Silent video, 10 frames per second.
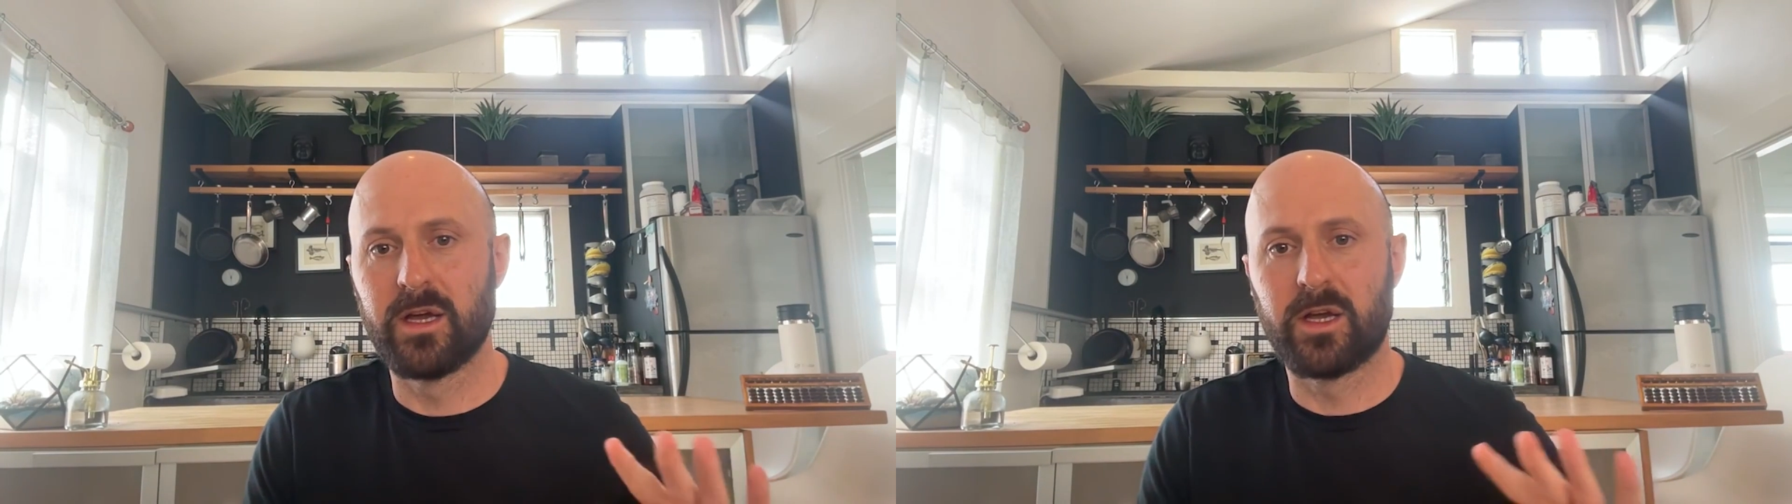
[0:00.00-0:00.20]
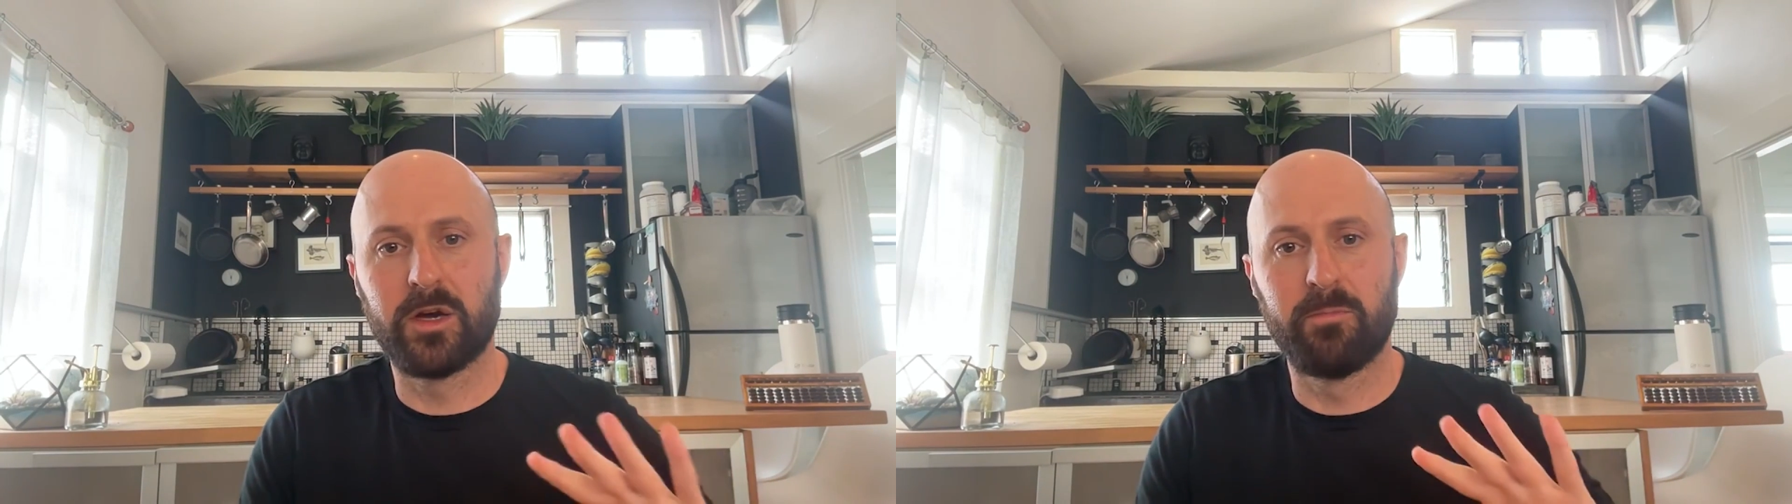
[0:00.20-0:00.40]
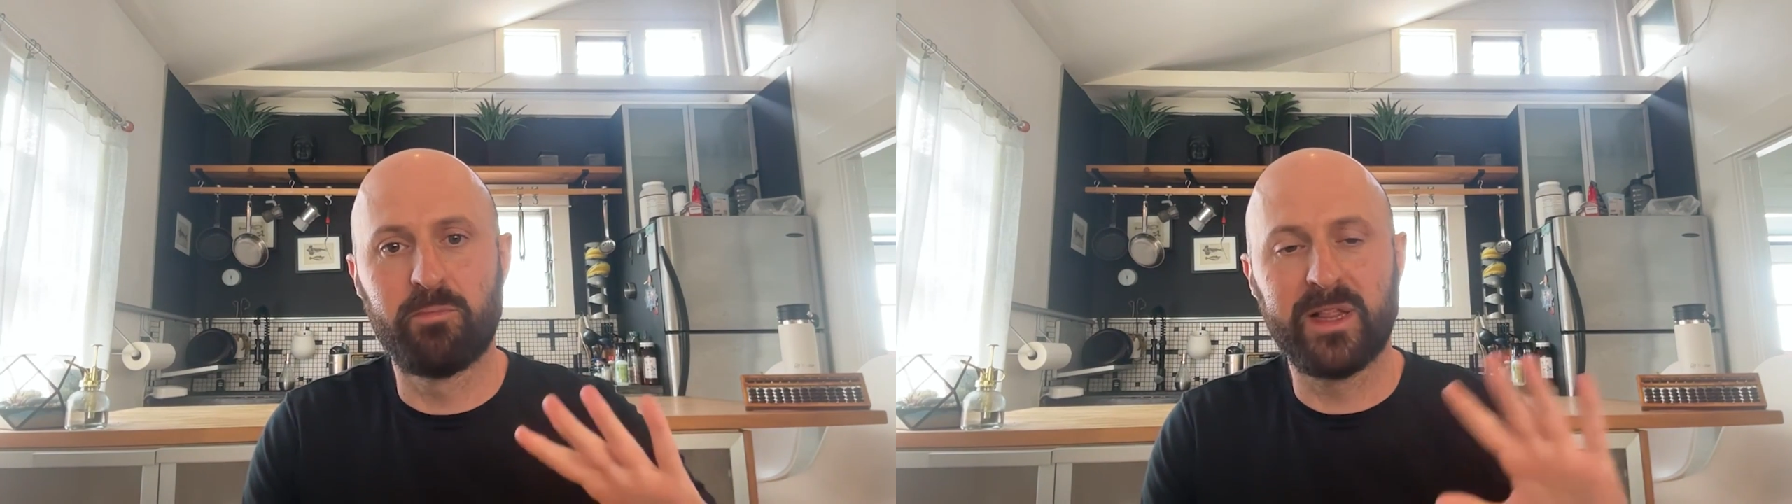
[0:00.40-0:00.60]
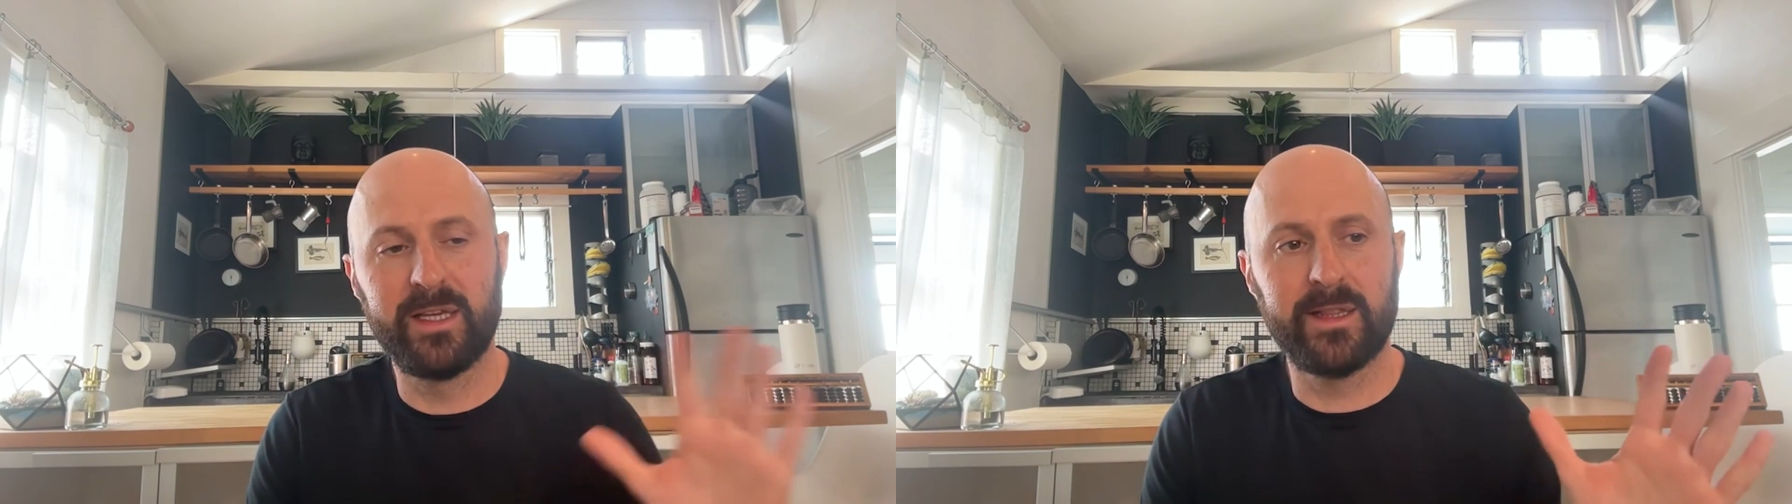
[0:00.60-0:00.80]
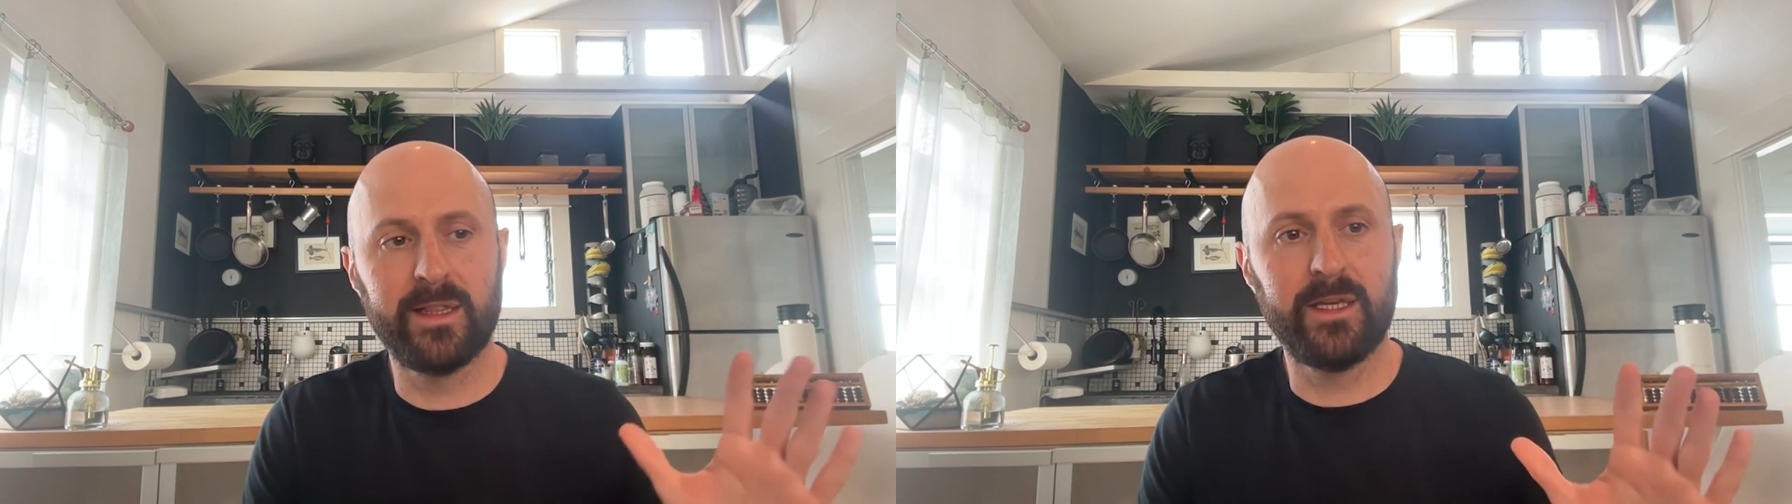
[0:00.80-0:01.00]

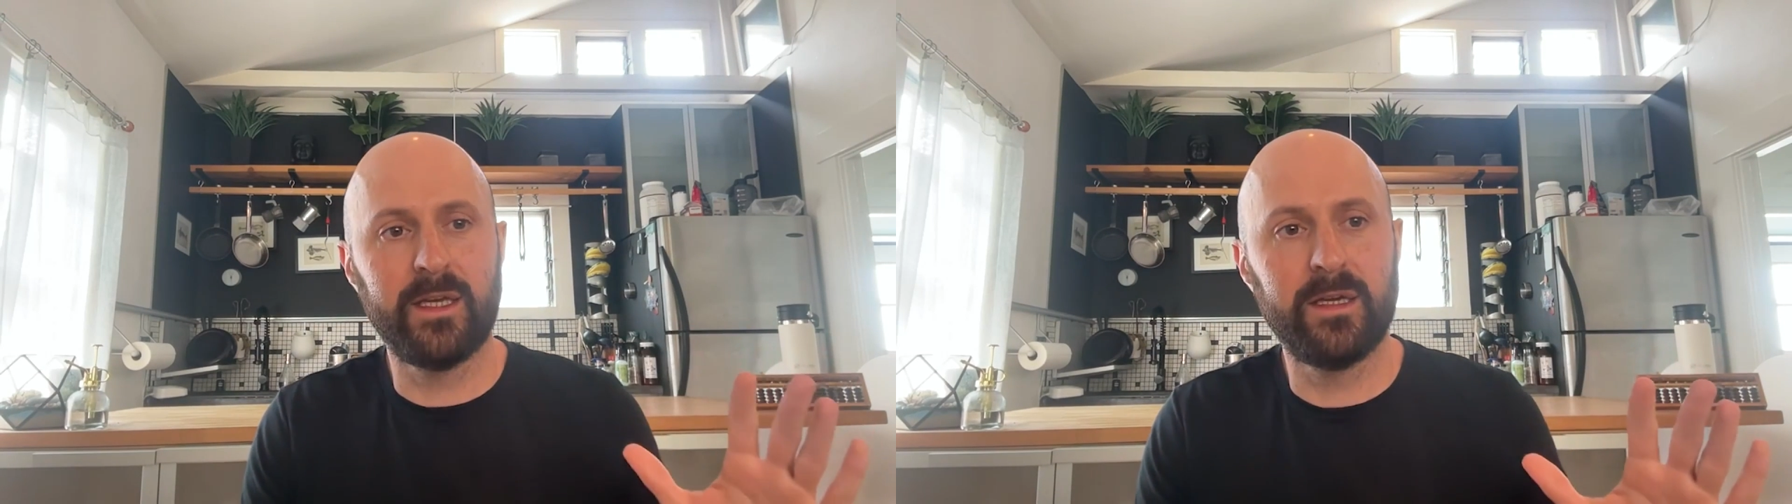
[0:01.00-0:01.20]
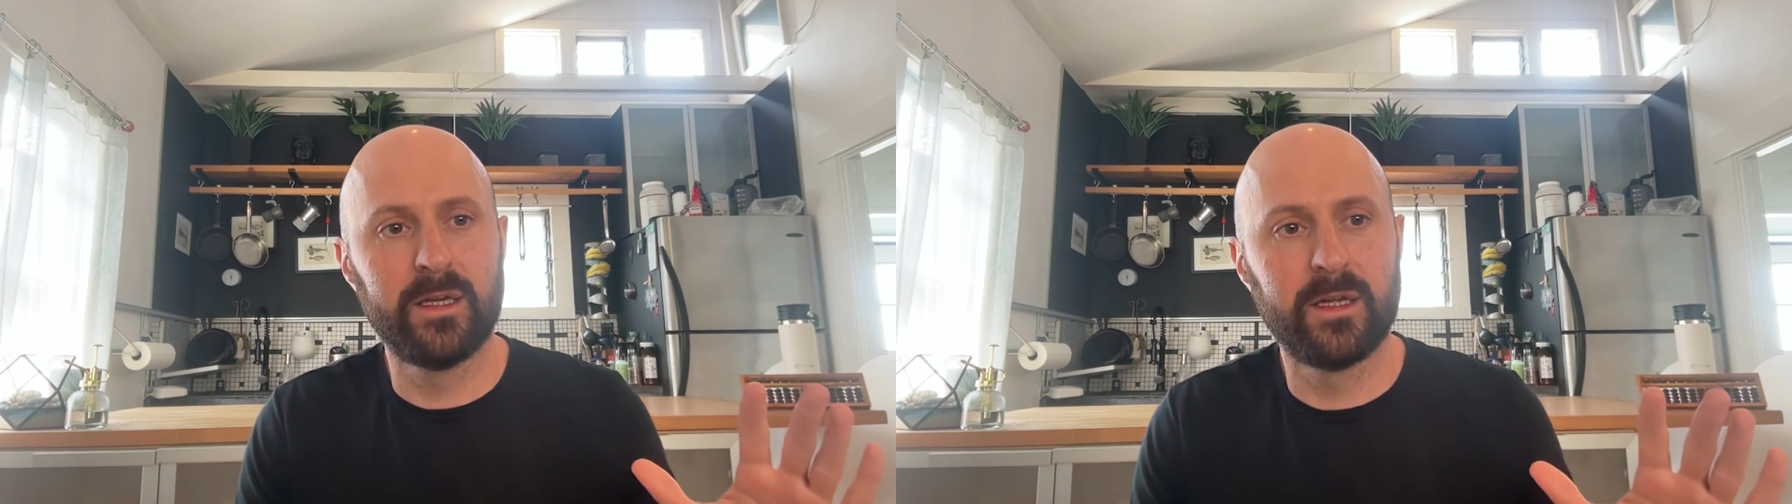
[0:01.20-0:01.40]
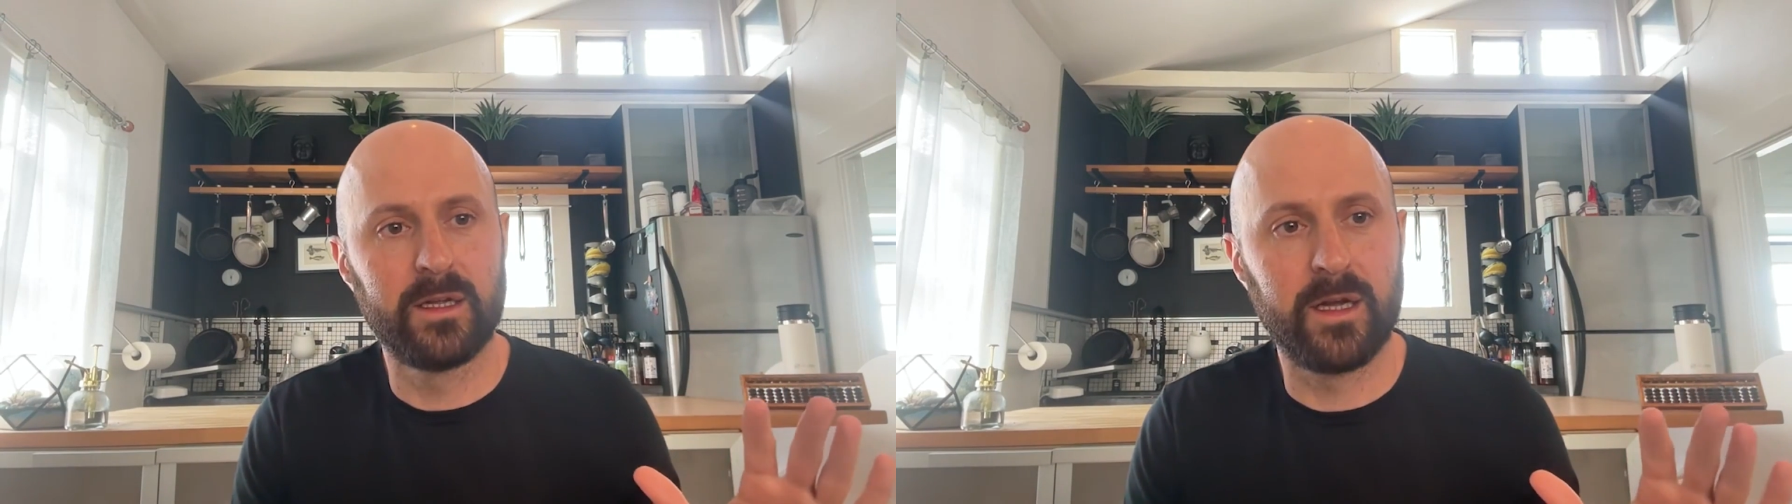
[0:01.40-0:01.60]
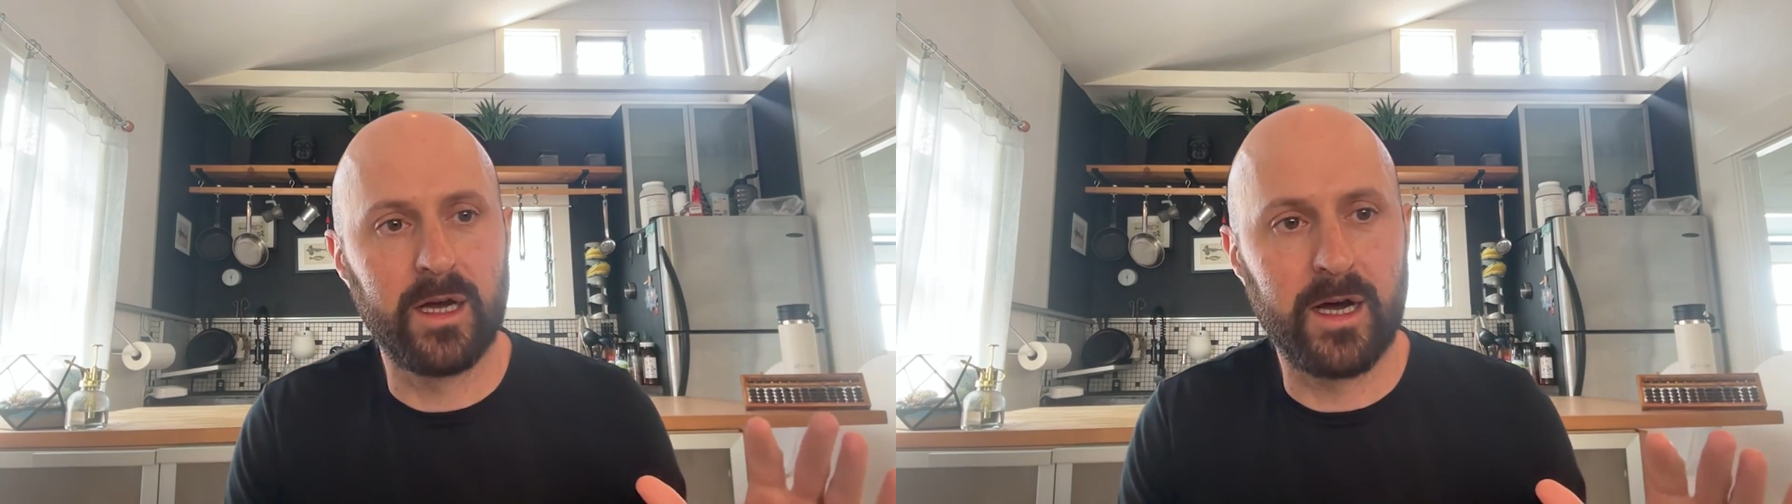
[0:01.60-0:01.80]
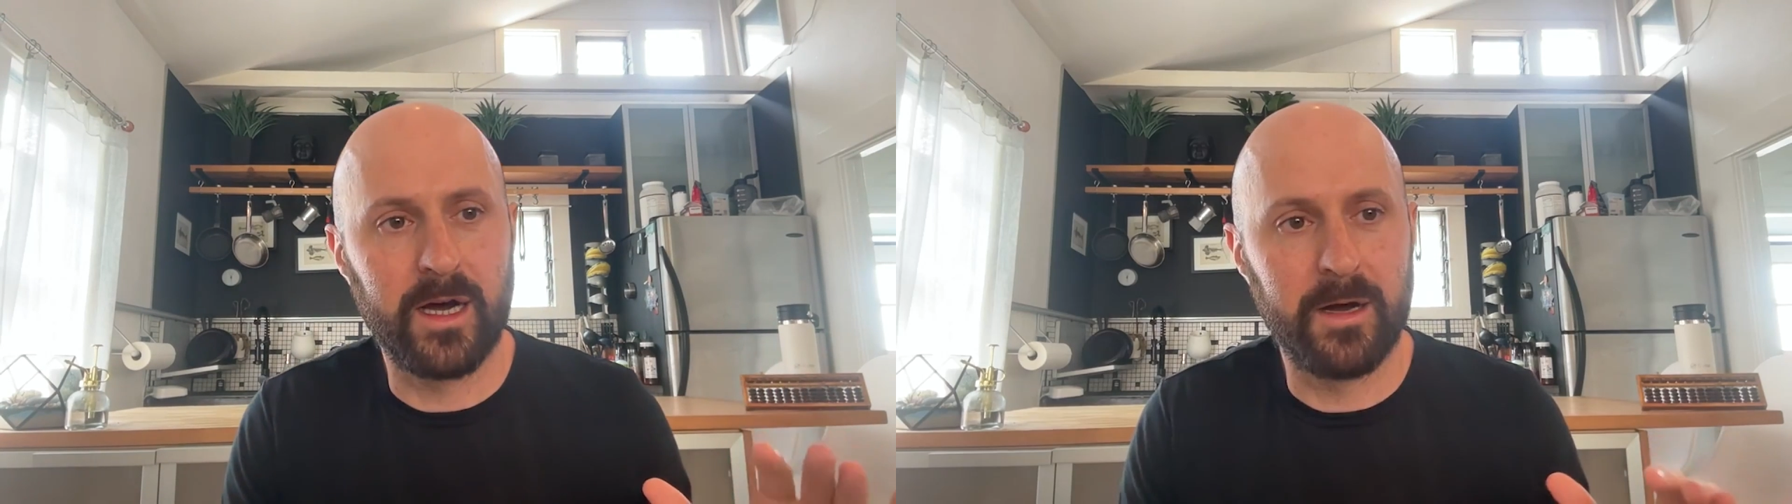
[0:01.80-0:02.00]
completely
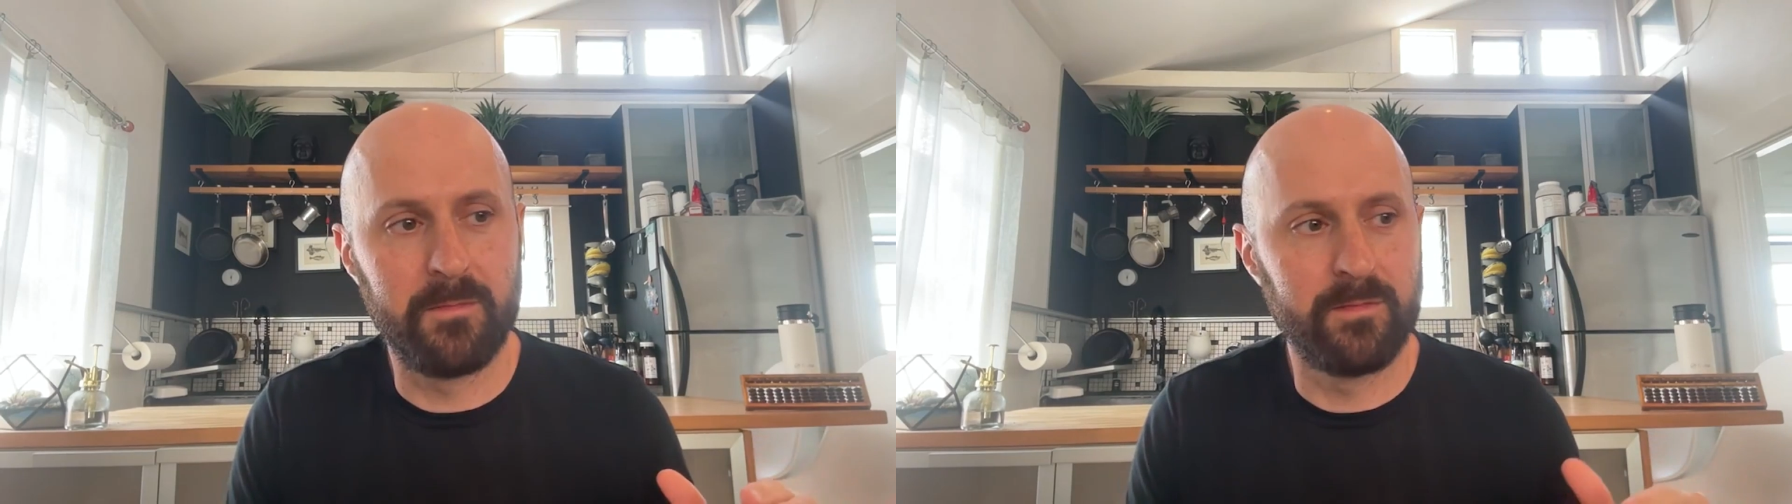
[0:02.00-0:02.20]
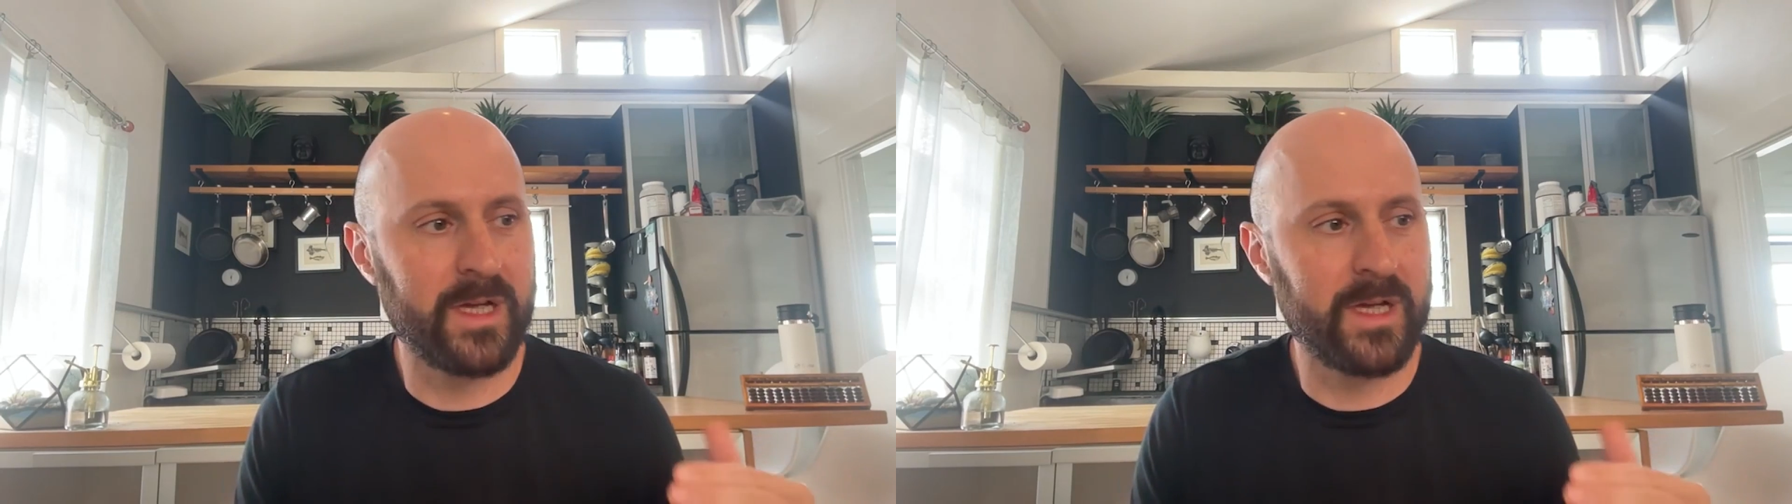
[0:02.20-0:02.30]
um,